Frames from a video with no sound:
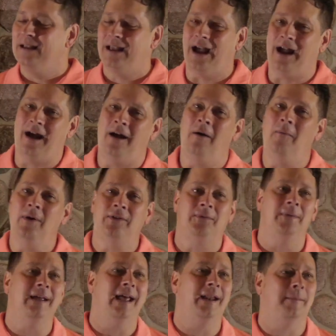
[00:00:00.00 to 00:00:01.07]
God, I wish
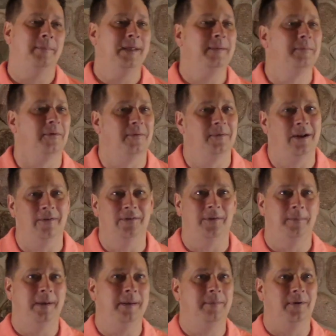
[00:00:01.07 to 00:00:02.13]
we had a people, there was a
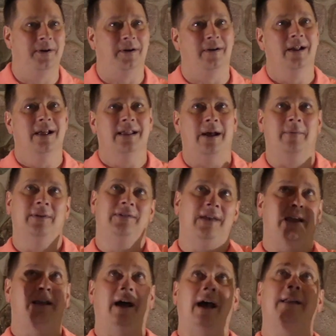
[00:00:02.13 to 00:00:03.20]
people here that would
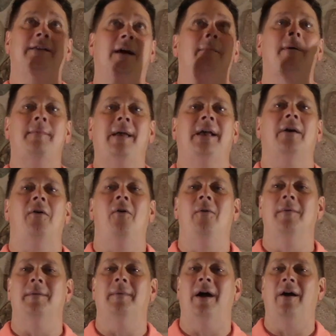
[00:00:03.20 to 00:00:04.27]
say, God, come and make a
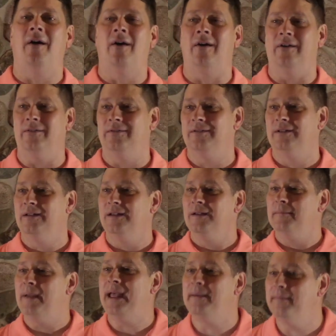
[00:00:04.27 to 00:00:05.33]
home in my heart.
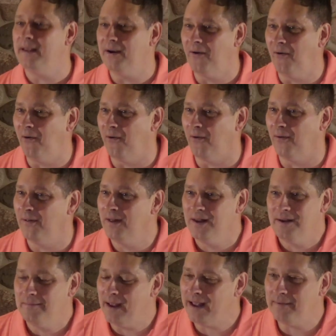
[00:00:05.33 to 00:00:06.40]
Make me whole.
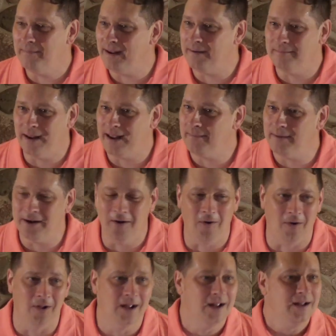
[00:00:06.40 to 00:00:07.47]
Make me
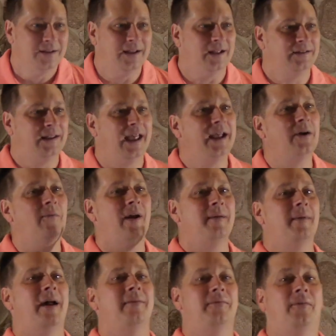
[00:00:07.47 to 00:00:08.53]
whole. Take away
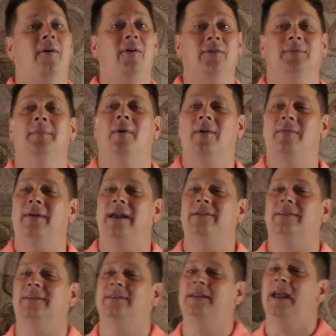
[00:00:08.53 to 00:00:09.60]
my false
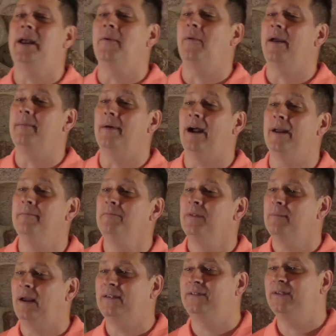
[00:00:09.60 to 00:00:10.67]
motivations. Take away
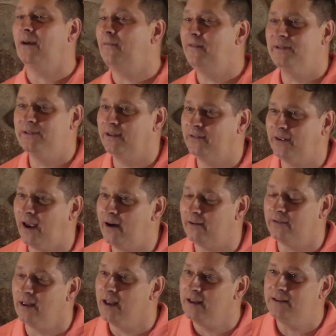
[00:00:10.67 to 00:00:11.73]
my selfish
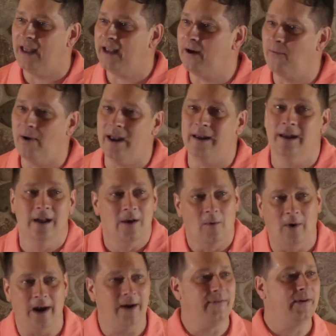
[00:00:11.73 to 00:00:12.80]
desires. Take away
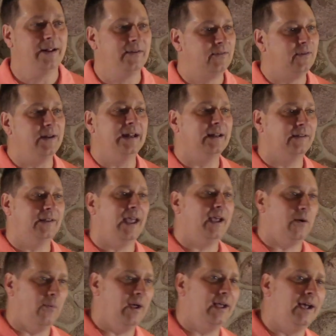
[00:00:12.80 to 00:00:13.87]
whatever it is you need to take
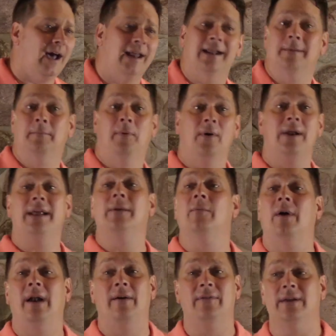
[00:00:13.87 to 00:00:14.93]
away, God, and put in
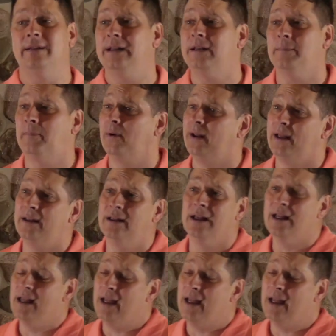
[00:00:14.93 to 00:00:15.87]
whatever you need to put in.